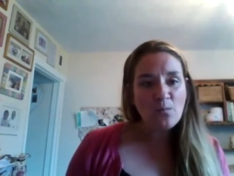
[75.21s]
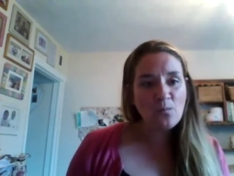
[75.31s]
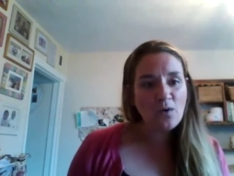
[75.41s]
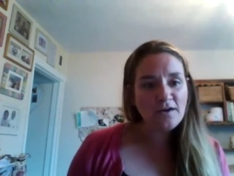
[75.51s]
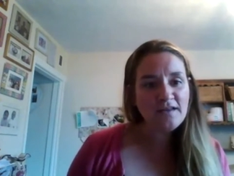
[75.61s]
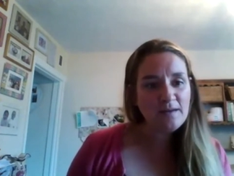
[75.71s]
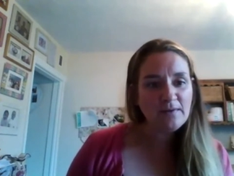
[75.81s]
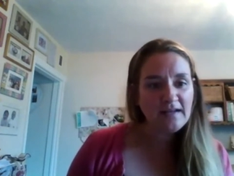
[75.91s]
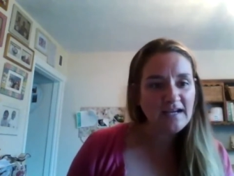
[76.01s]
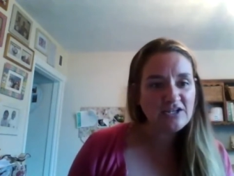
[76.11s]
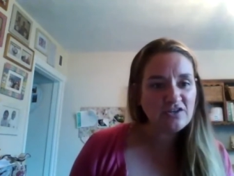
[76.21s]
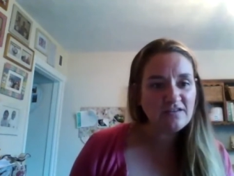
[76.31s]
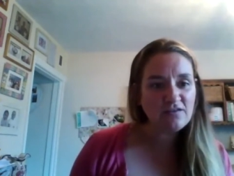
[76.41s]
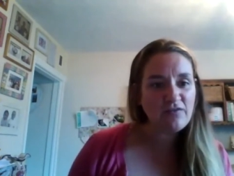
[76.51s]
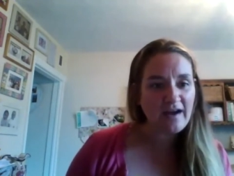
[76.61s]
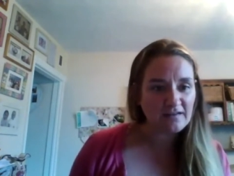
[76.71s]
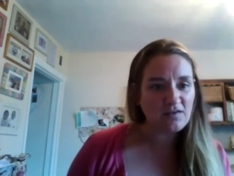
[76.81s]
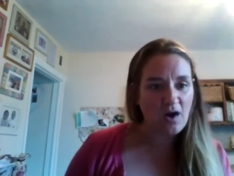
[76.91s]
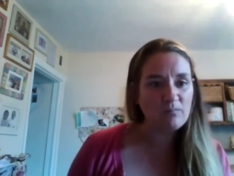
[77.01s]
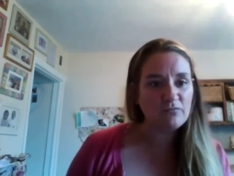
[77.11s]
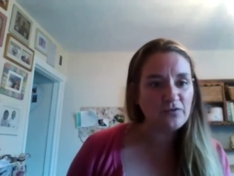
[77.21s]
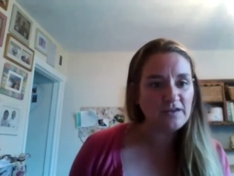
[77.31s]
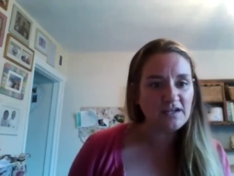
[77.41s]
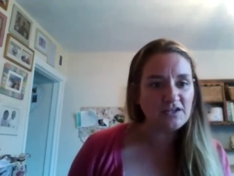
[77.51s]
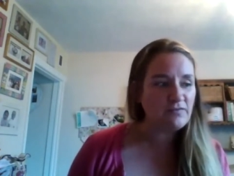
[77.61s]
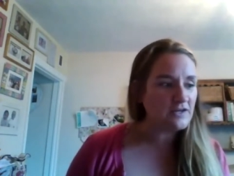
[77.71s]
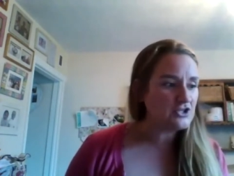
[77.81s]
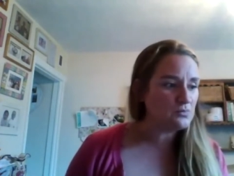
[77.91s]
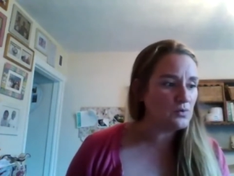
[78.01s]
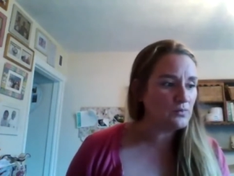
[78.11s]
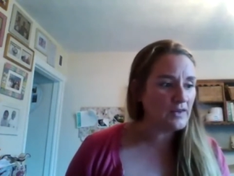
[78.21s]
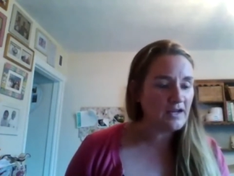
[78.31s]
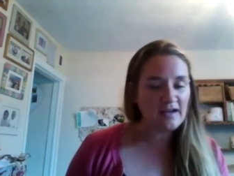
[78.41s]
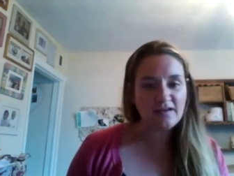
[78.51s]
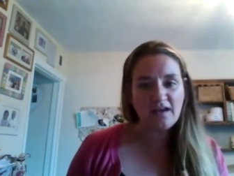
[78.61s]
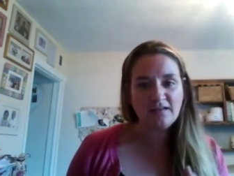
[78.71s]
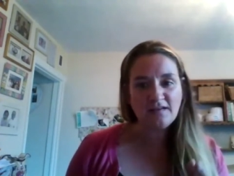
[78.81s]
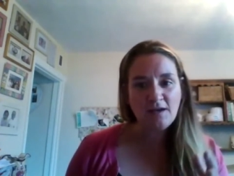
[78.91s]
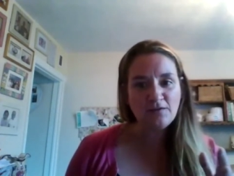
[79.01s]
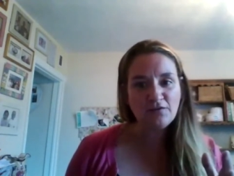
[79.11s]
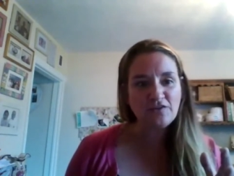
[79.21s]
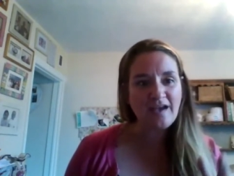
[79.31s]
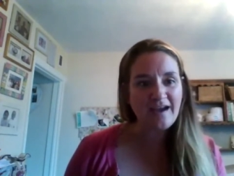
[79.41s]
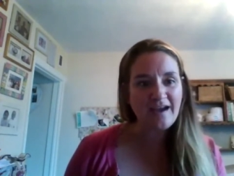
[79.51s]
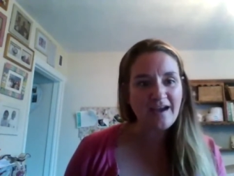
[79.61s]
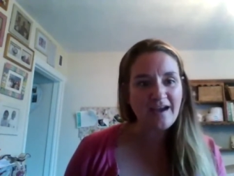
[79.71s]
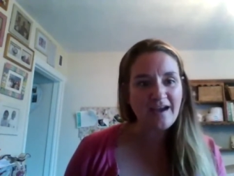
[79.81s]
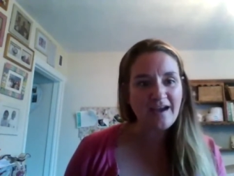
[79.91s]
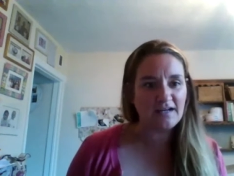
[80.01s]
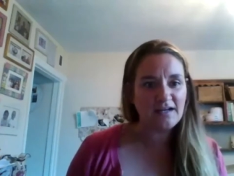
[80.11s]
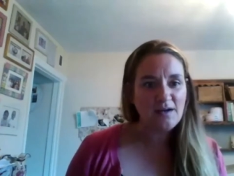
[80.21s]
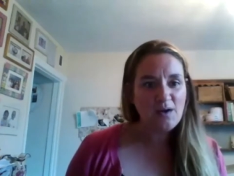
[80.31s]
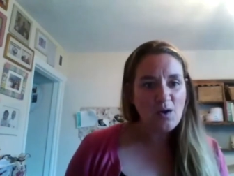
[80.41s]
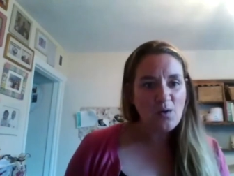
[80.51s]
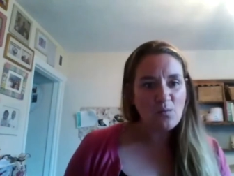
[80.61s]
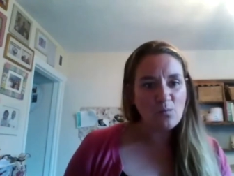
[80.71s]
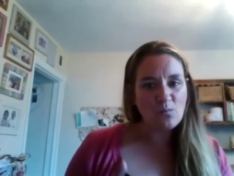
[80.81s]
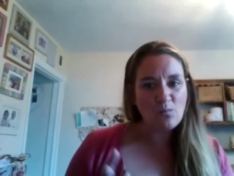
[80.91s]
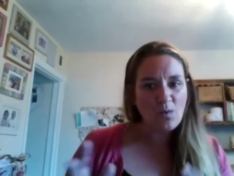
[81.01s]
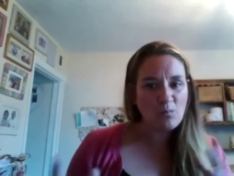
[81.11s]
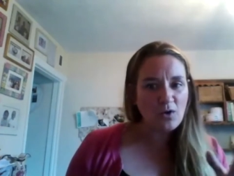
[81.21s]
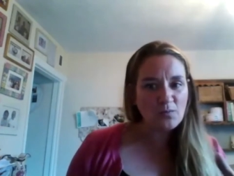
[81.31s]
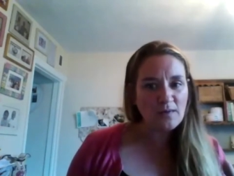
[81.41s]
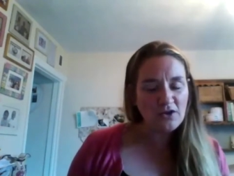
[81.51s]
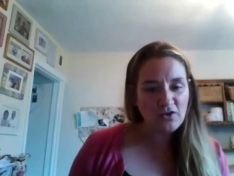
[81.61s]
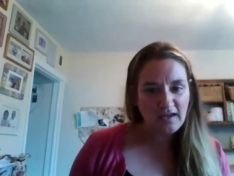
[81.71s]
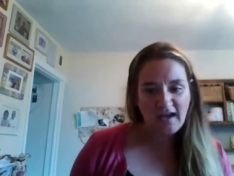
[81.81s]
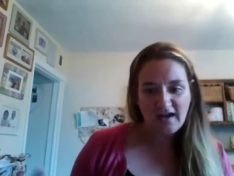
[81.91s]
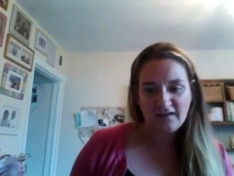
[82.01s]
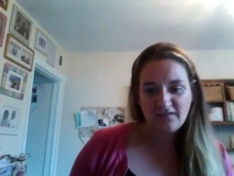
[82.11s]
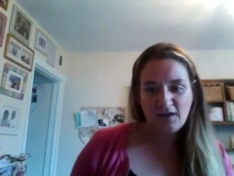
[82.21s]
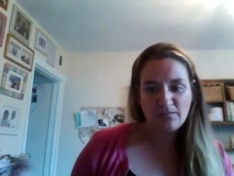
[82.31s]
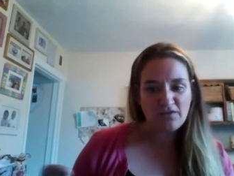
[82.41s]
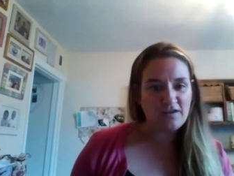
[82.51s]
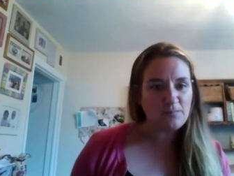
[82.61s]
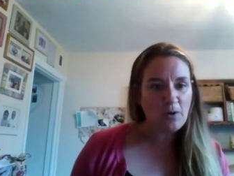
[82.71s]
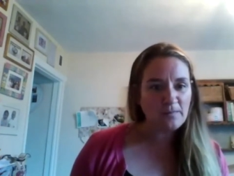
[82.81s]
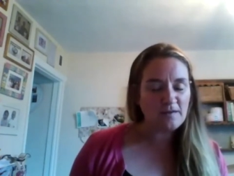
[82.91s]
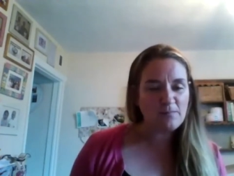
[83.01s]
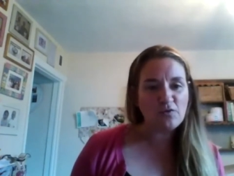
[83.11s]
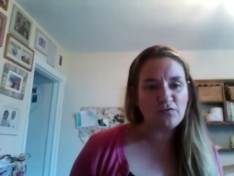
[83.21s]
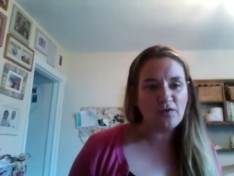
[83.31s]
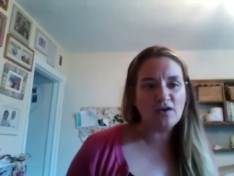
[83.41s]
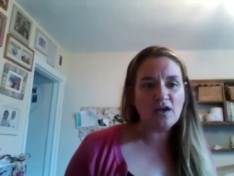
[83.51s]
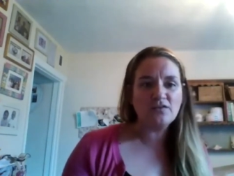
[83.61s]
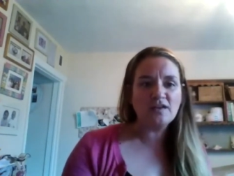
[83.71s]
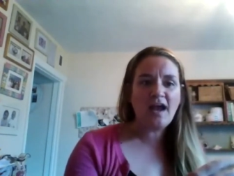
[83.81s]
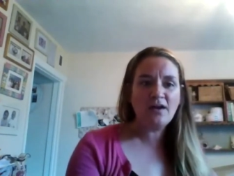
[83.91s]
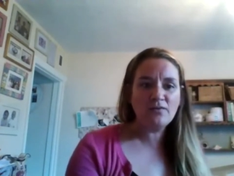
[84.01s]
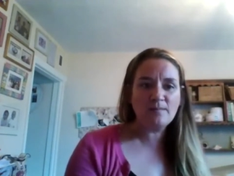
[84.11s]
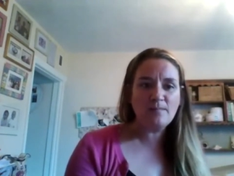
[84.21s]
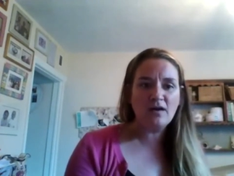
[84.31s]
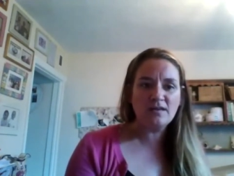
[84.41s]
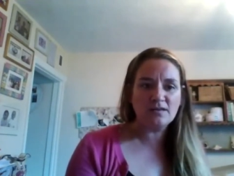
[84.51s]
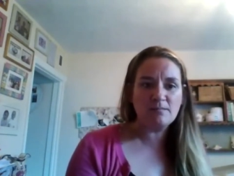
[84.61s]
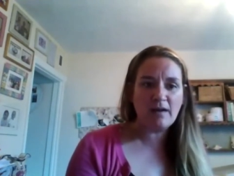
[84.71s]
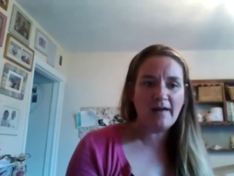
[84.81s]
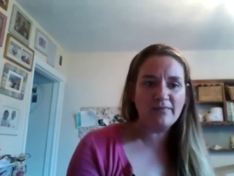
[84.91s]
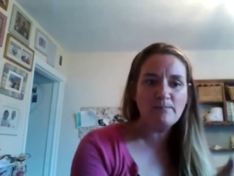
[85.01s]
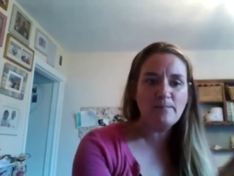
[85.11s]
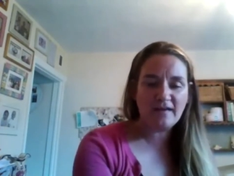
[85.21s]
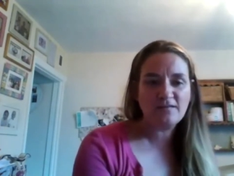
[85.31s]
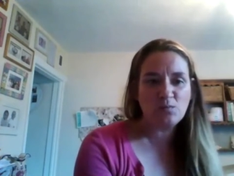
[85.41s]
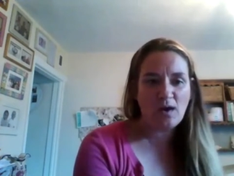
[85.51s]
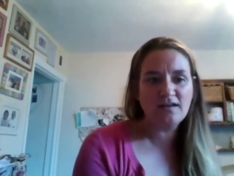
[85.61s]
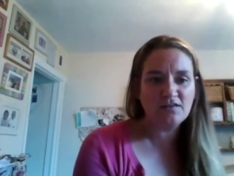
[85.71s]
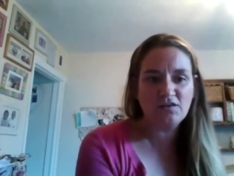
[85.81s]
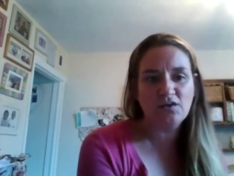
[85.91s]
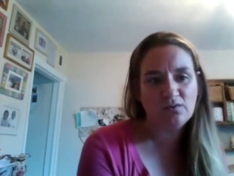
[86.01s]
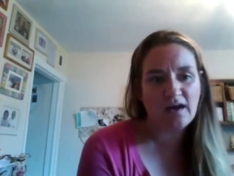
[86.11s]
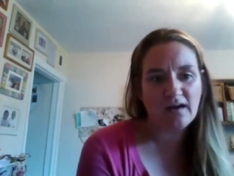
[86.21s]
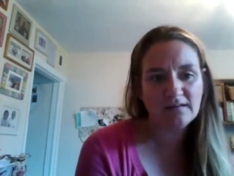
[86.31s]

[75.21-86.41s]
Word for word: What are the implications of that, Tom, for the individual? In, in terms of tax planning, what, what are we looking at in terms of these property portfolios and how they buy them and the best way to do that?